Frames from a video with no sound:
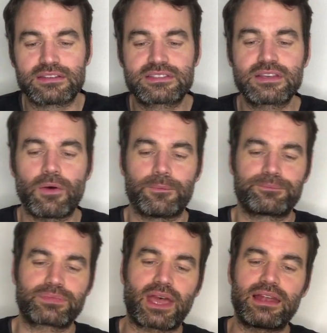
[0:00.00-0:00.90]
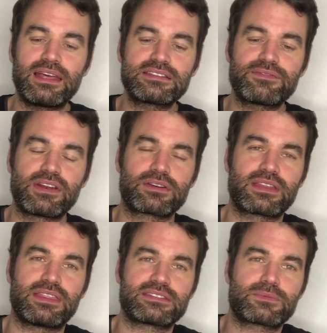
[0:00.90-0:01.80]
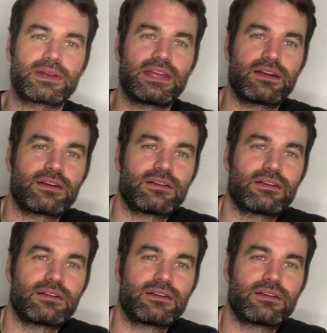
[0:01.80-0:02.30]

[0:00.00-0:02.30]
So let's have a look at this one here.